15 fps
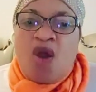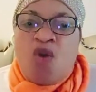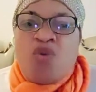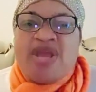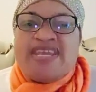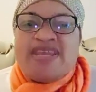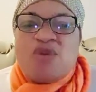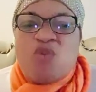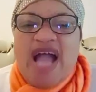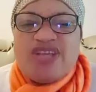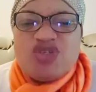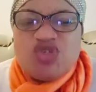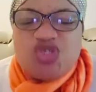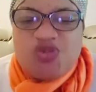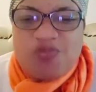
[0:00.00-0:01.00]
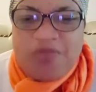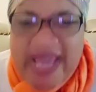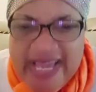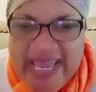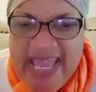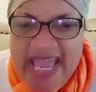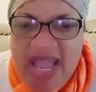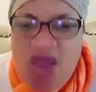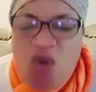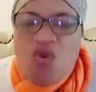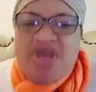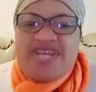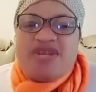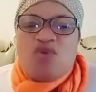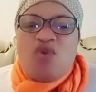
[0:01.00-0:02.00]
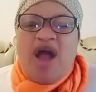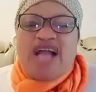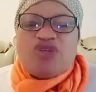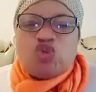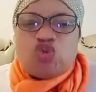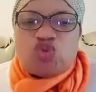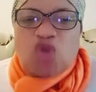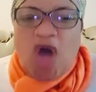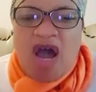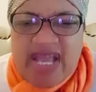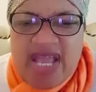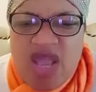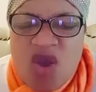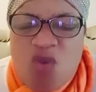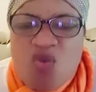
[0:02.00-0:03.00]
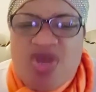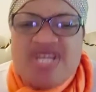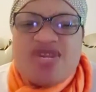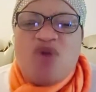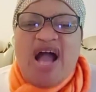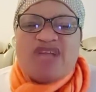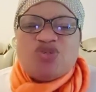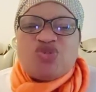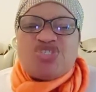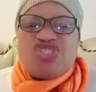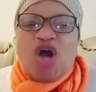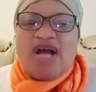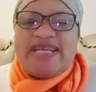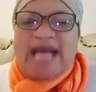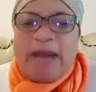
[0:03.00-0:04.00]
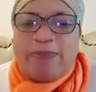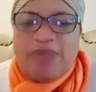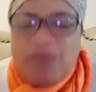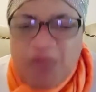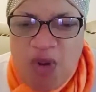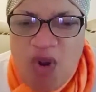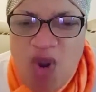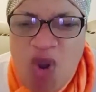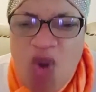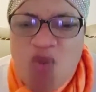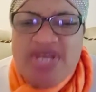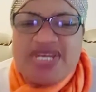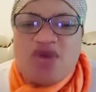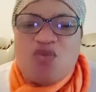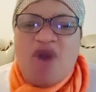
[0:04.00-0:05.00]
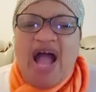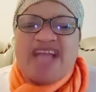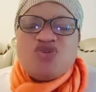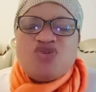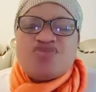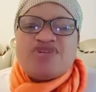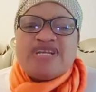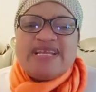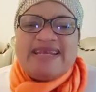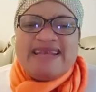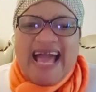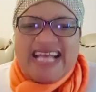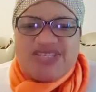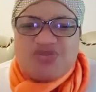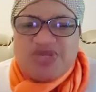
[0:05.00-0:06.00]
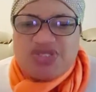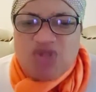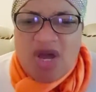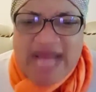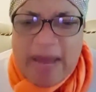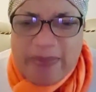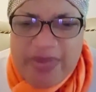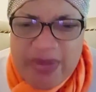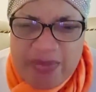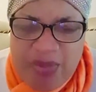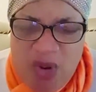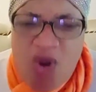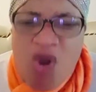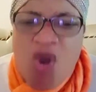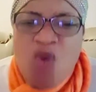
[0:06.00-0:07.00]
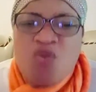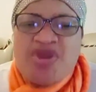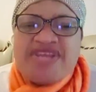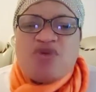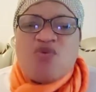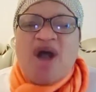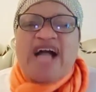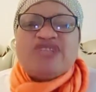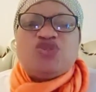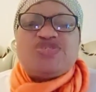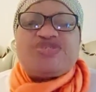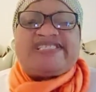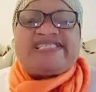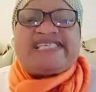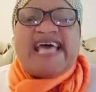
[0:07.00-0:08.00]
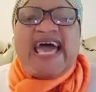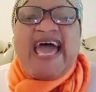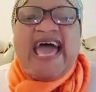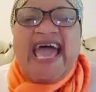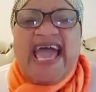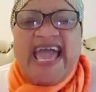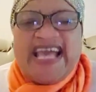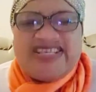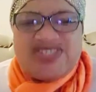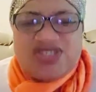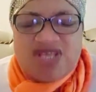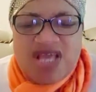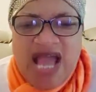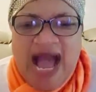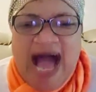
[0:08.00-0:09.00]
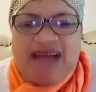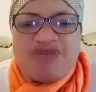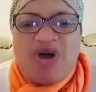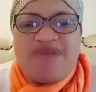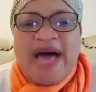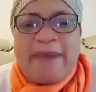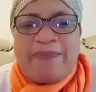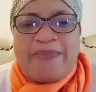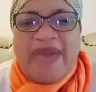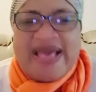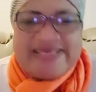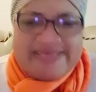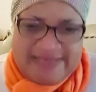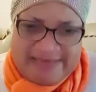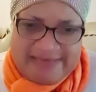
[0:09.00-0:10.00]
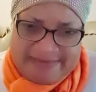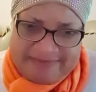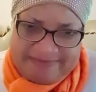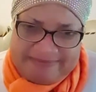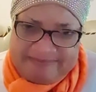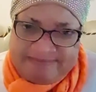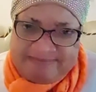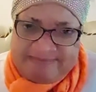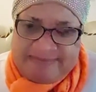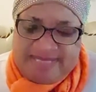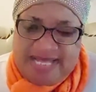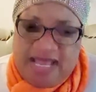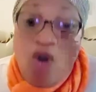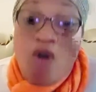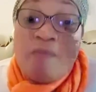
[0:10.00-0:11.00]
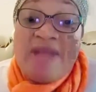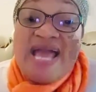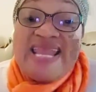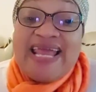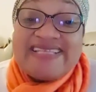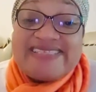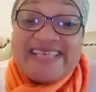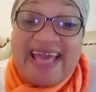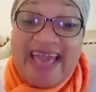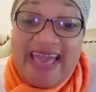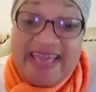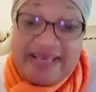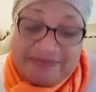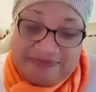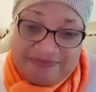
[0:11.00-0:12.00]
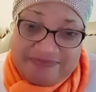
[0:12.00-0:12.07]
With the way you speak, with the way you talk, with the way you see other people, with the way you relate with other people, with the way you see another person. Humility!